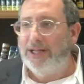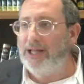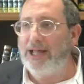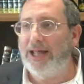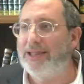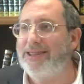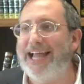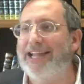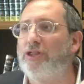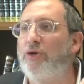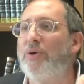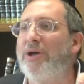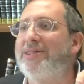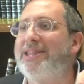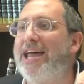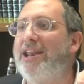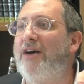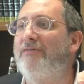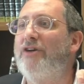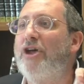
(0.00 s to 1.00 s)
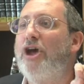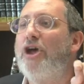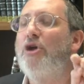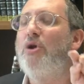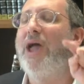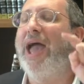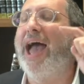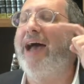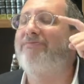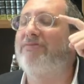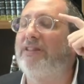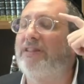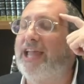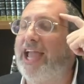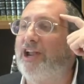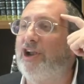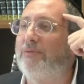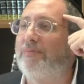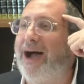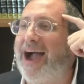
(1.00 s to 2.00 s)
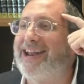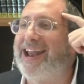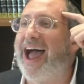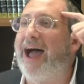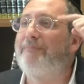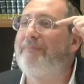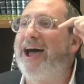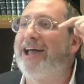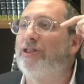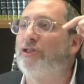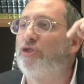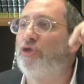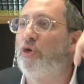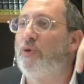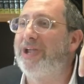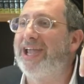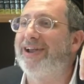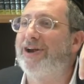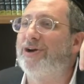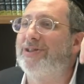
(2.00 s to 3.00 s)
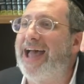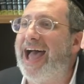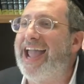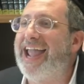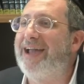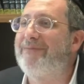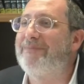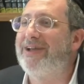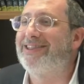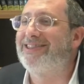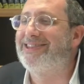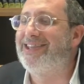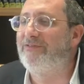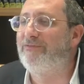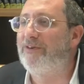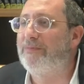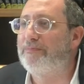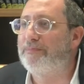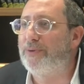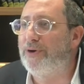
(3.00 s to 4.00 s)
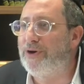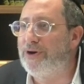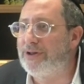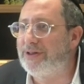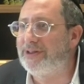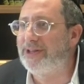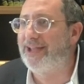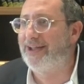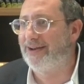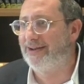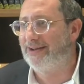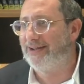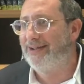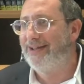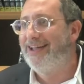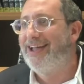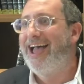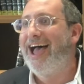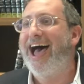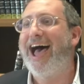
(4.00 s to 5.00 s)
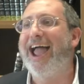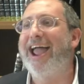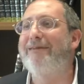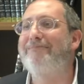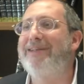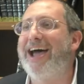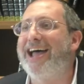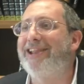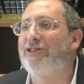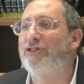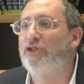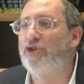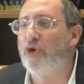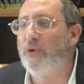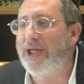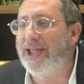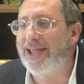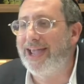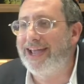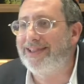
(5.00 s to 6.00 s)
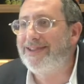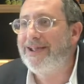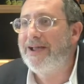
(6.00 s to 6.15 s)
It's not doing it, it's not enough. You have to say in your mind, I'm not doing it because I am a different person. I am not doing it